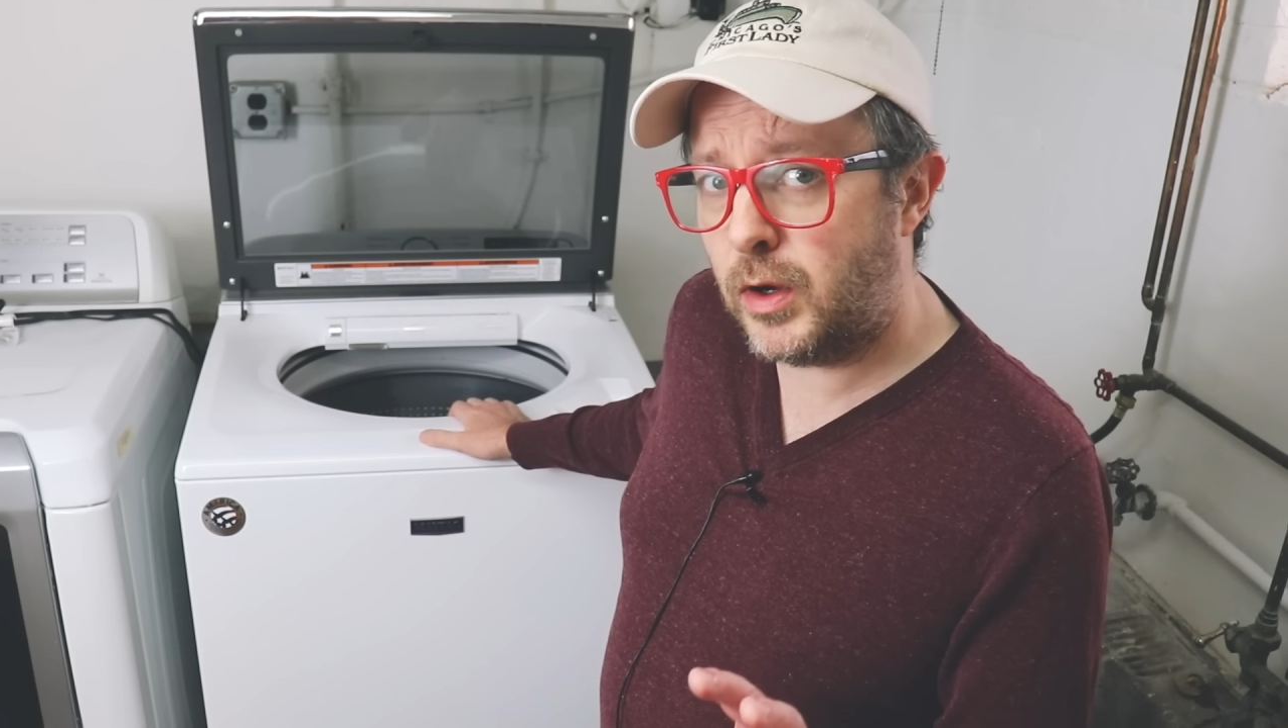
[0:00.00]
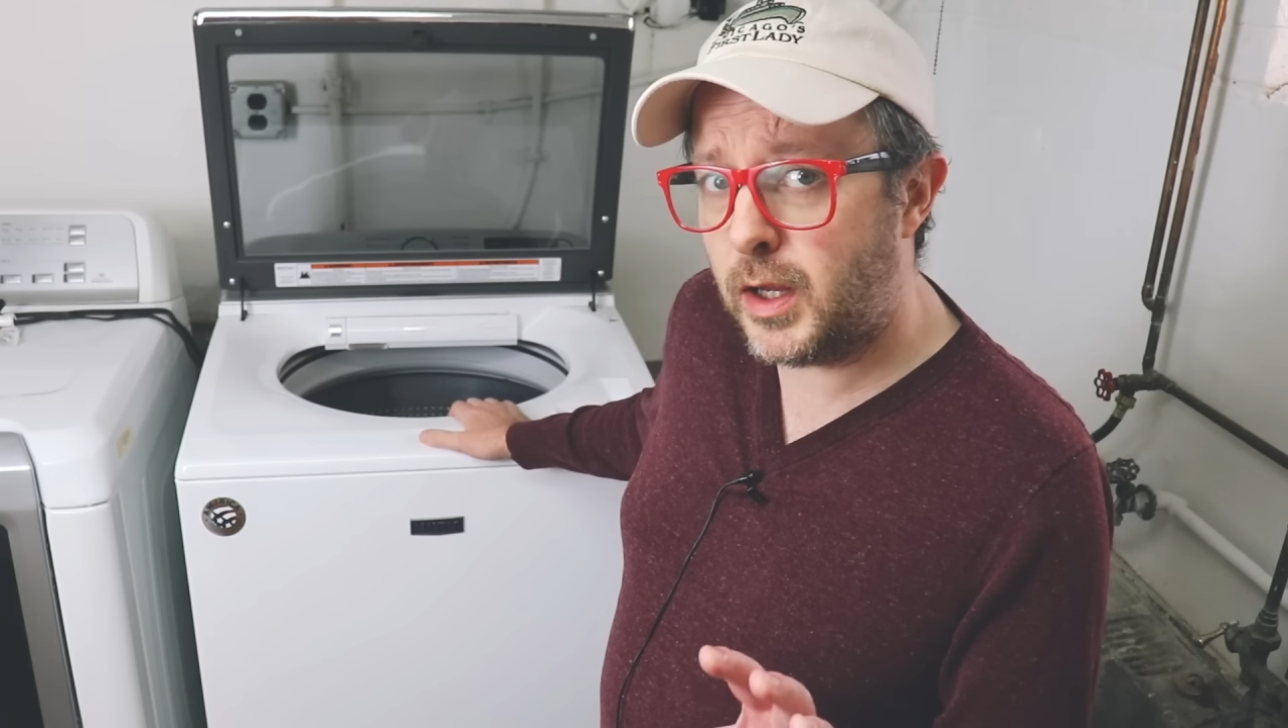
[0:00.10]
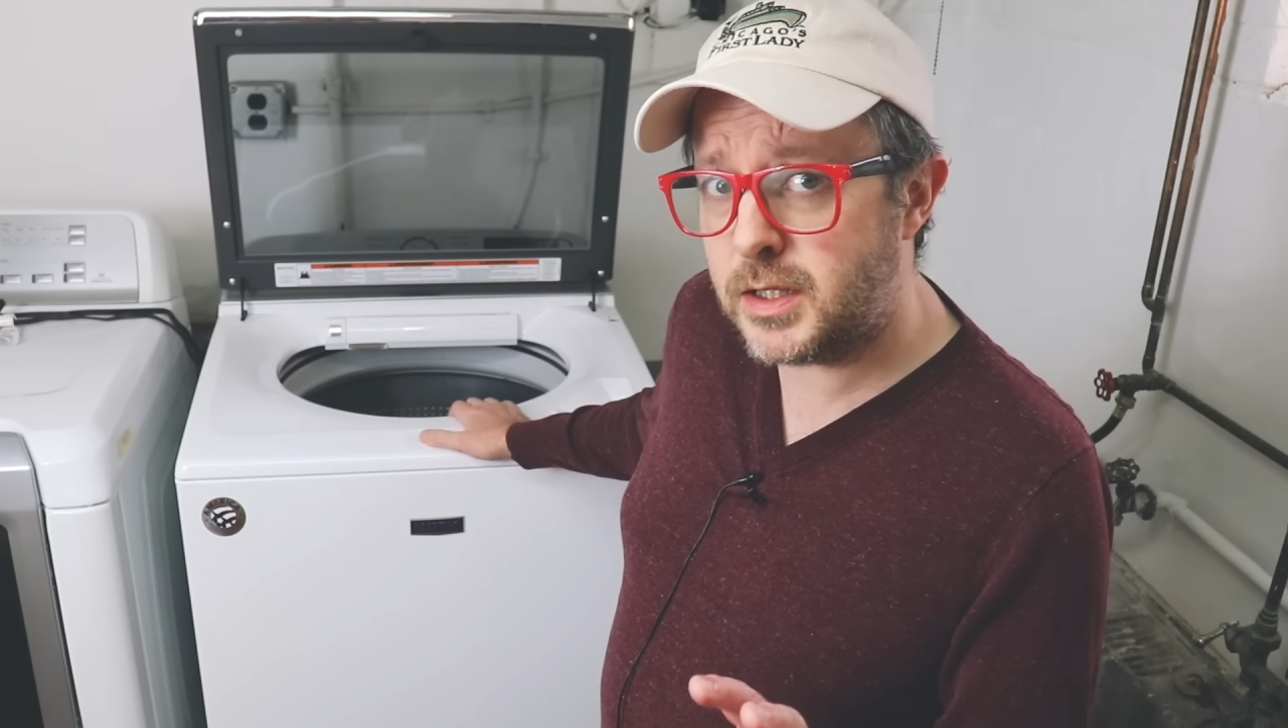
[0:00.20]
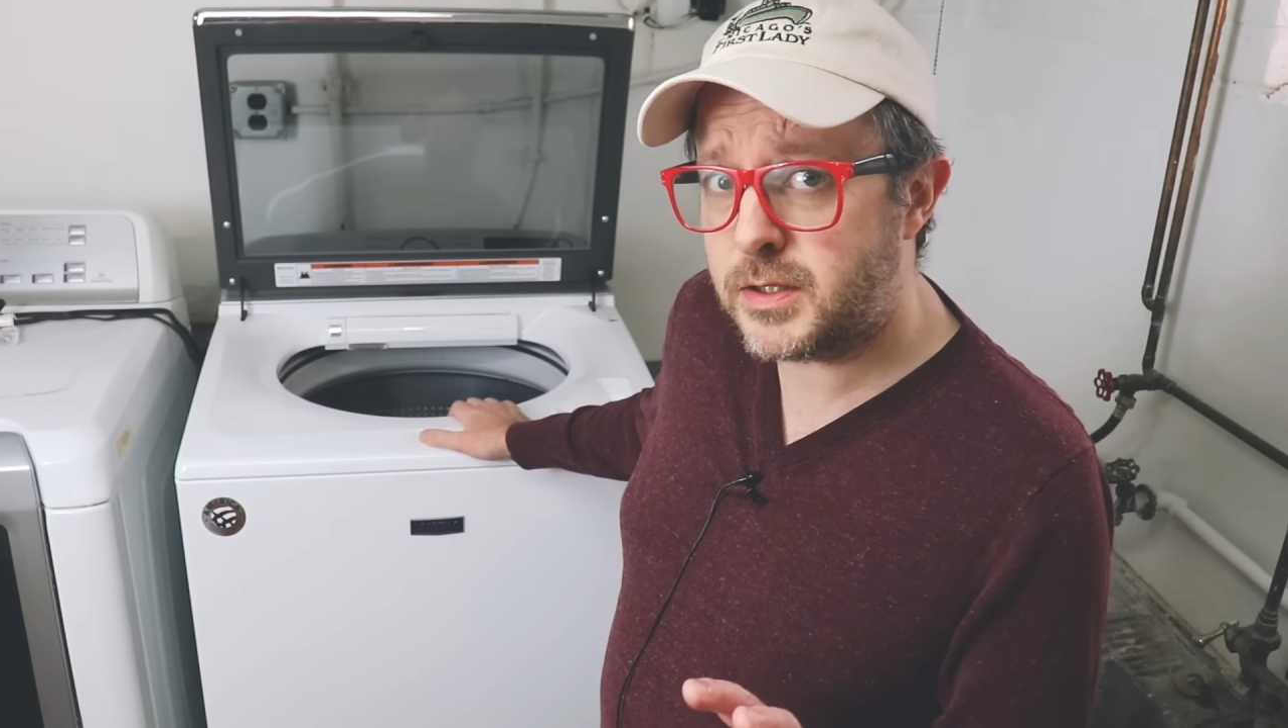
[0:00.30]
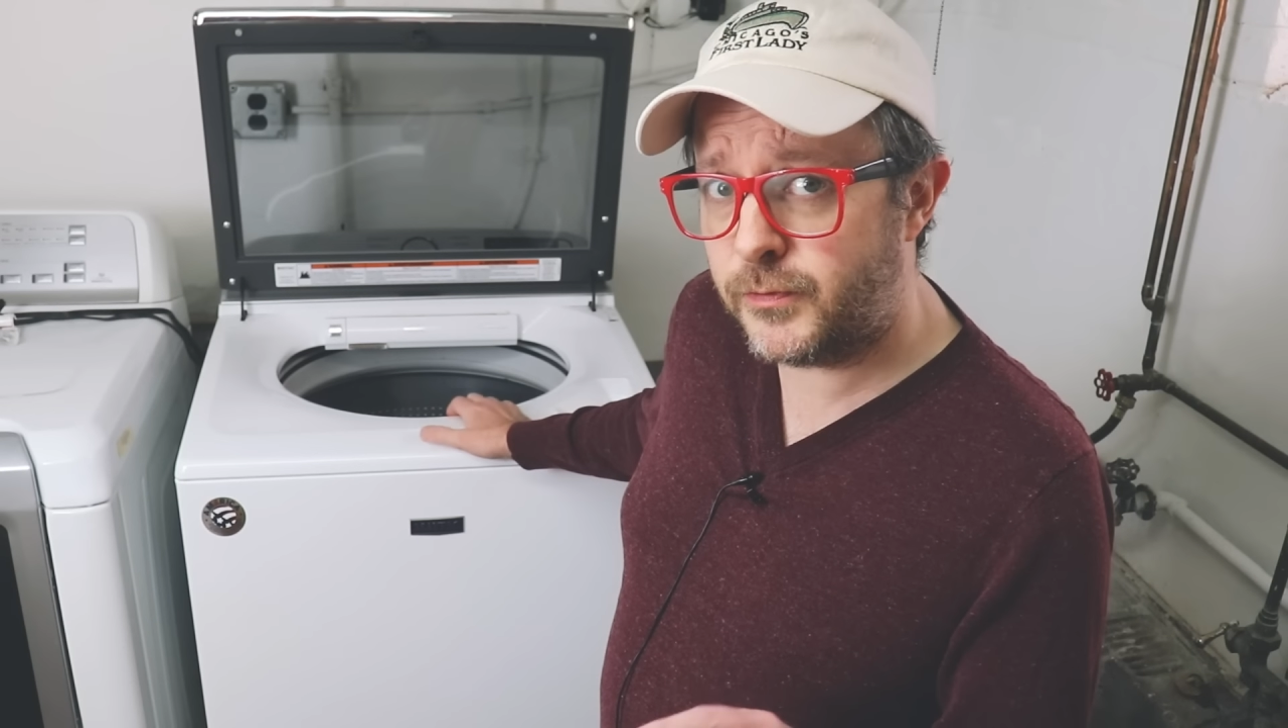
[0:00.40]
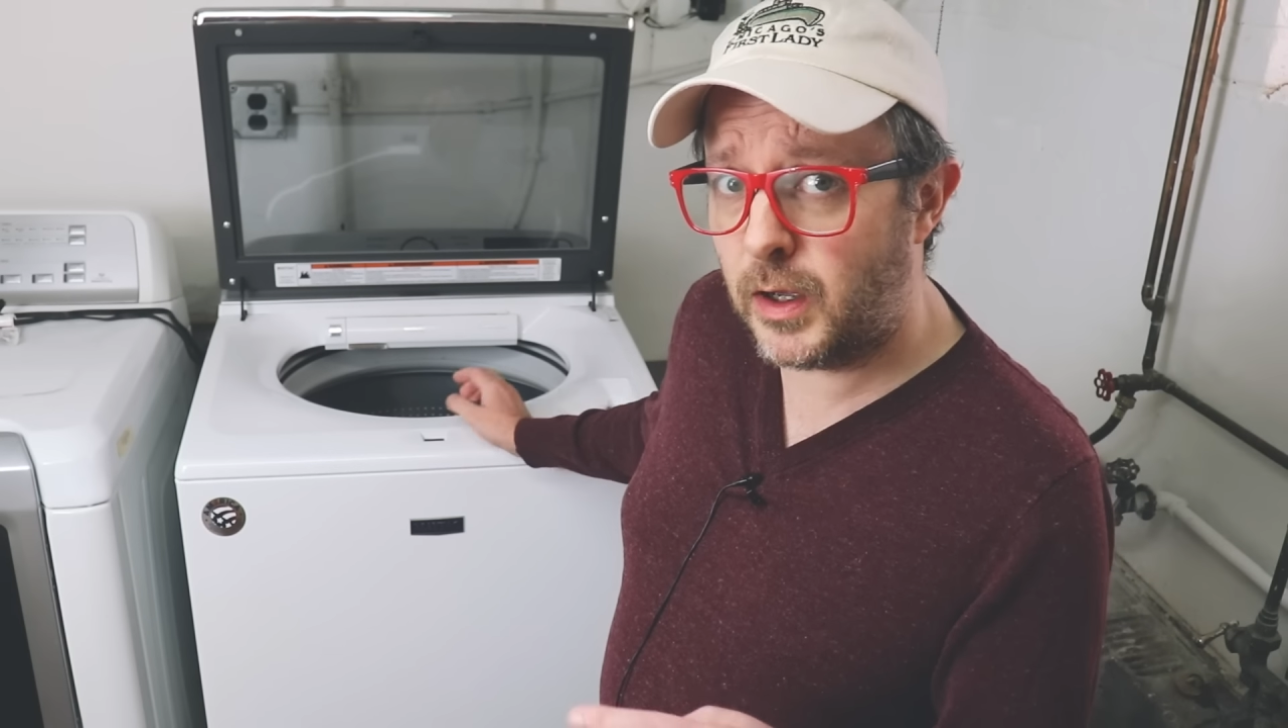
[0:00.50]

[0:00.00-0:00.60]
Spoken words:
rare to